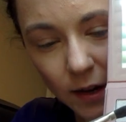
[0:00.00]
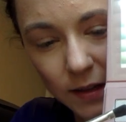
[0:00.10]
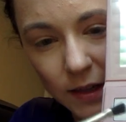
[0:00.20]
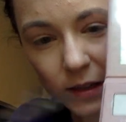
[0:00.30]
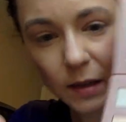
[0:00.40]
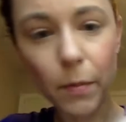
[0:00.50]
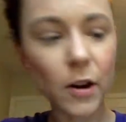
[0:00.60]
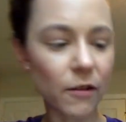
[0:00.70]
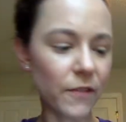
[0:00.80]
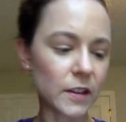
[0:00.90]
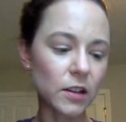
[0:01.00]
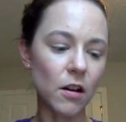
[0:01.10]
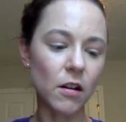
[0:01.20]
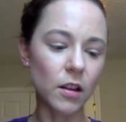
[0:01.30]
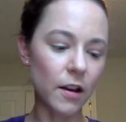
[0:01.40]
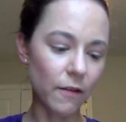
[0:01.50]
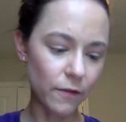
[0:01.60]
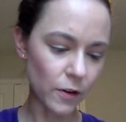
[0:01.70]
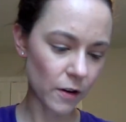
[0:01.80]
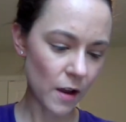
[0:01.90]
because it perfect
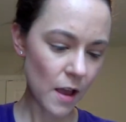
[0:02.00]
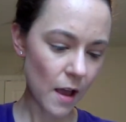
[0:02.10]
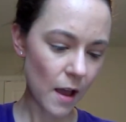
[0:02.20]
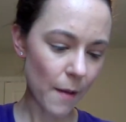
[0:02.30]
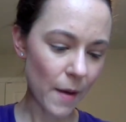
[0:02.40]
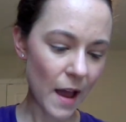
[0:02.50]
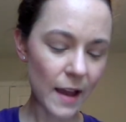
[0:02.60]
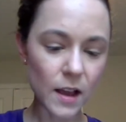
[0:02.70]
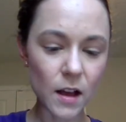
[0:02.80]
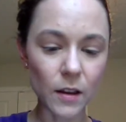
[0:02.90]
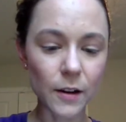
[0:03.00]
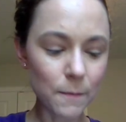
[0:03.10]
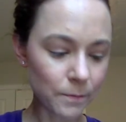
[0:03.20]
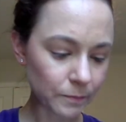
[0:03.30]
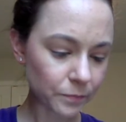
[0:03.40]
all-over eye color.